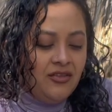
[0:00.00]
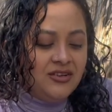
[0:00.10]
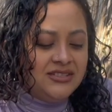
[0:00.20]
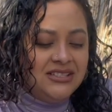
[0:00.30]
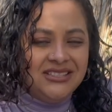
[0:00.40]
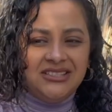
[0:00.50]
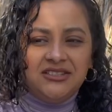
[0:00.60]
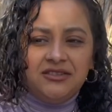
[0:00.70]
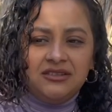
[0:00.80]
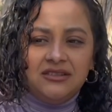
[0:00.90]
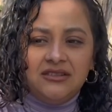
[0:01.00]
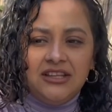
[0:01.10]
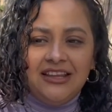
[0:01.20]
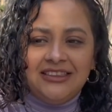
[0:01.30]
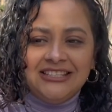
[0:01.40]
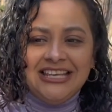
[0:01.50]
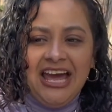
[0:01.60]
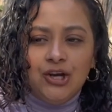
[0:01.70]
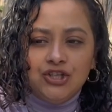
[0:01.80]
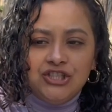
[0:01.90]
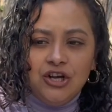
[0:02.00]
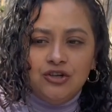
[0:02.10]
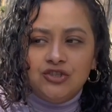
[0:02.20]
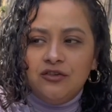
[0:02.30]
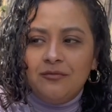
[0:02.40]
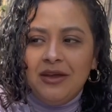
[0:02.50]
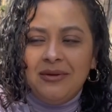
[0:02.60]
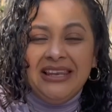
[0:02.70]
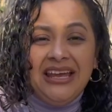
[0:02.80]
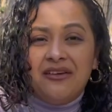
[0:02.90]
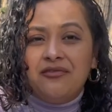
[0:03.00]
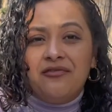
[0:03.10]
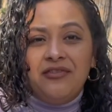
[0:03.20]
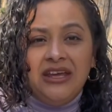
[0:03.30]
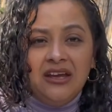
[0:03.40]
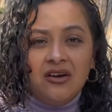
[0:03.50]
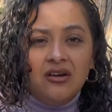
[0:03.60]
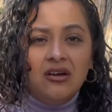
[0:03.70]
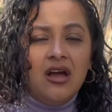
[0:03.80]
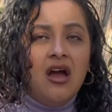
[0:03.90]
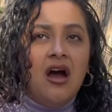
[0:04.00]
There's this, like this energy also of maybe like fear